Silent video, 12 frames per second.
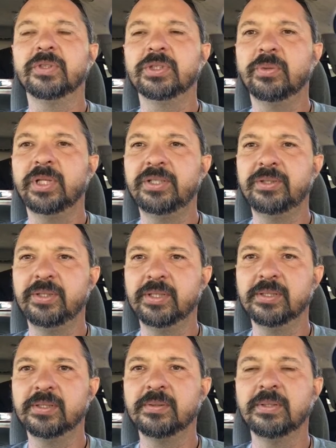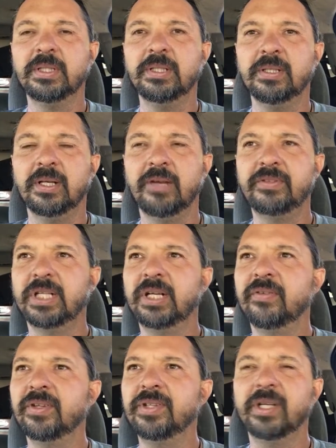for 22 years. I've
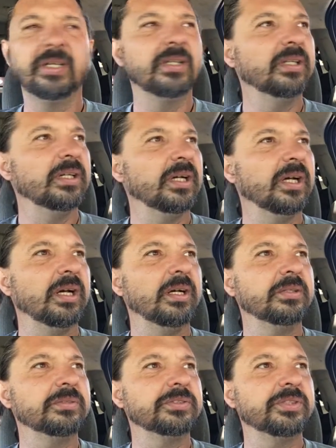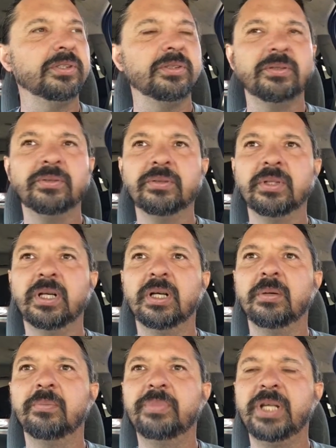done everything to
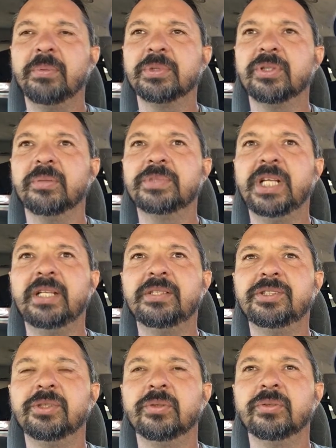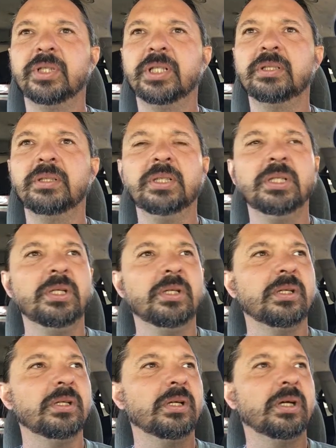be able to obtain children
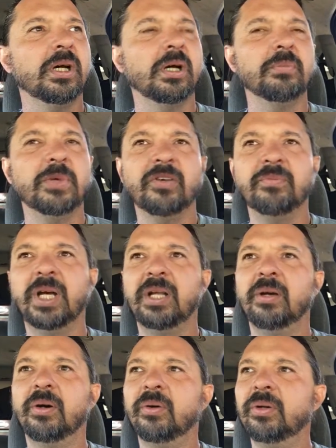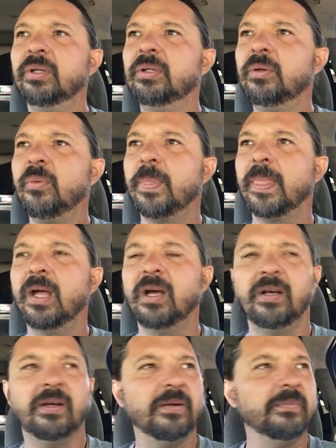of my own.
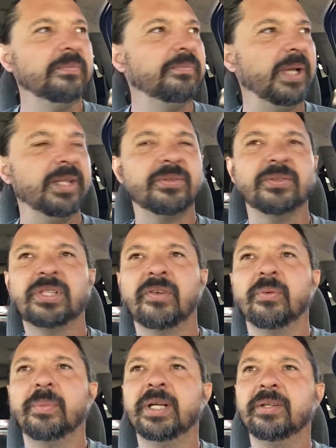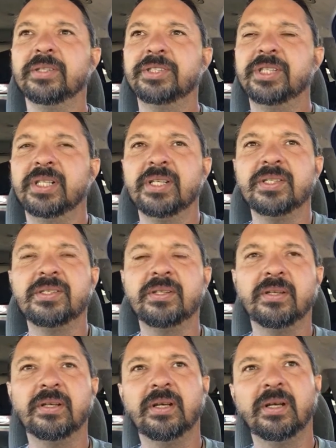Been through several
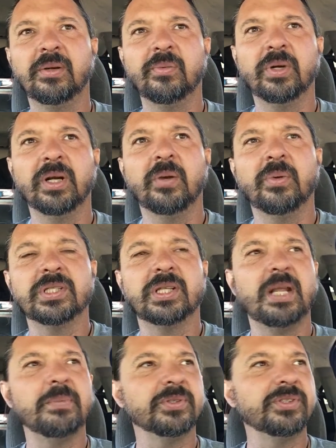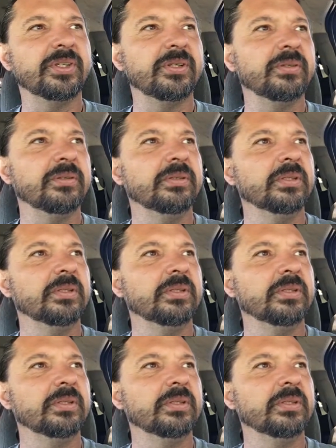marriages where I wasn't able to